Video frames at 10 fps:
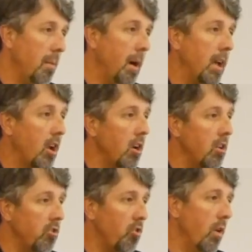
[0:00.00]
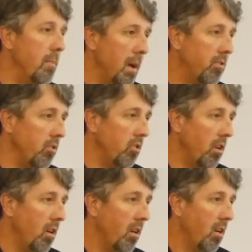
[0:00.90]
I'm not here to destroy the
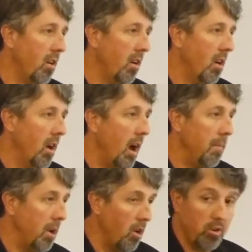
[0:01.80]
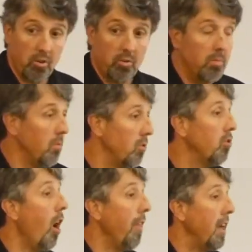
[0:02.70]
messenger. I'm here to
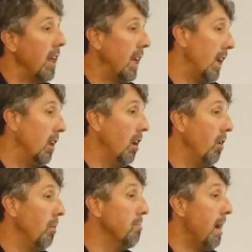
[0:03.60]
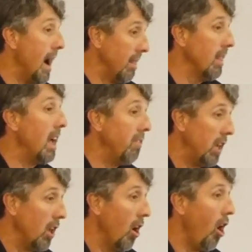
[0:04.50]
authenticate my levy
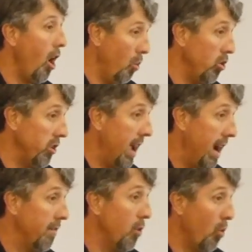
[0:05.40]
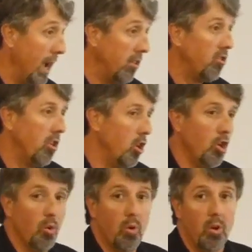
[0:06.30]
on which I have the rights to do.